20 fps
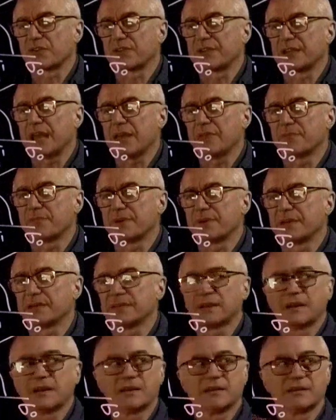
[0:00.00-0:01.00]
apex,
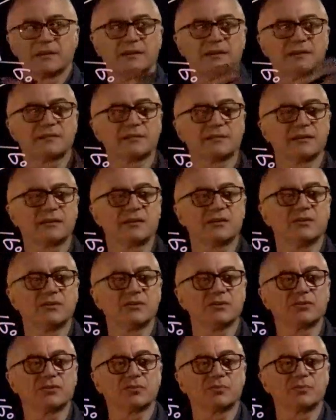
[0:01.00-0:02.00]
is it going
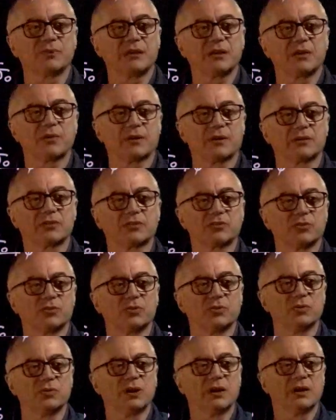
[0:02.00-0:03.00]
to be equal
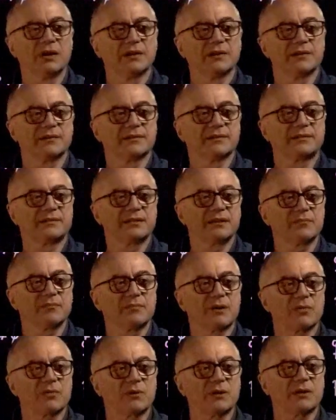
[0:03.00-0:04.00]
to sigma
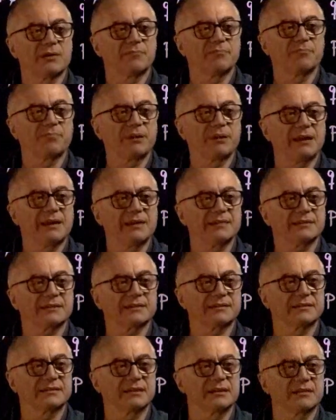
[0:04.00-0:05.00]
1 plus
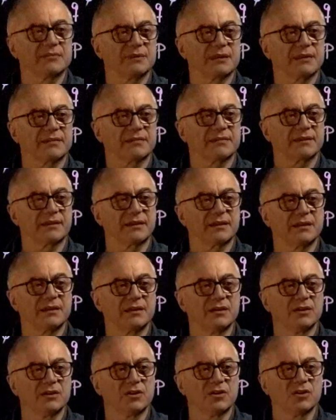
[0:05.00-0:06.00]
sigma 3
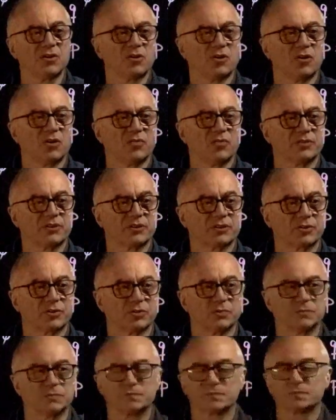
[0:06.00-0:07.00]
over 2.
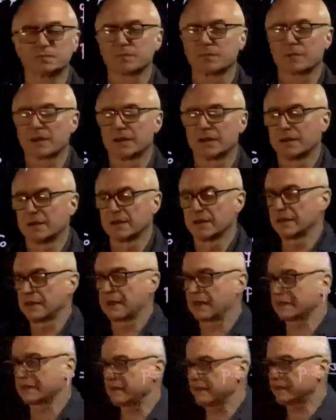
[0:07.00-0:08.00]
And
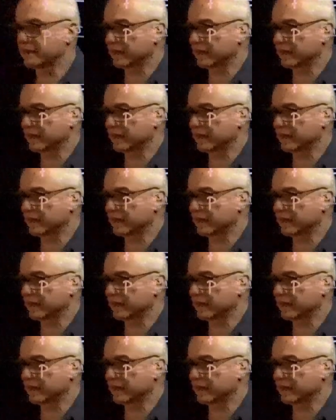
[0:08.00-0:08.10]
these are